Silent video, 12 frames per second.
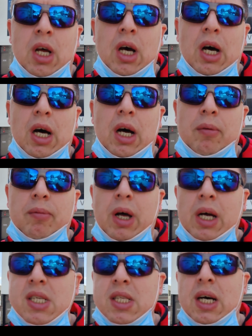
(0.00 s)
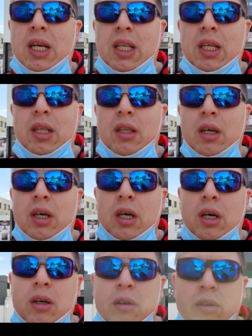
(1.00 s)
I started
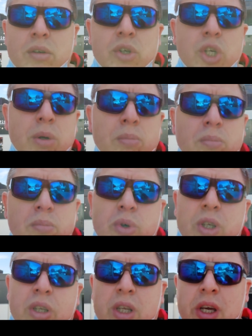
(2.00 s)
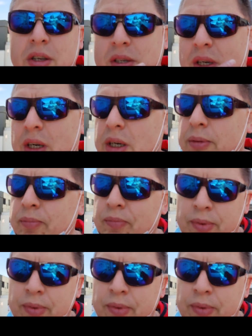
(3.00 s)
the gym with Kisa,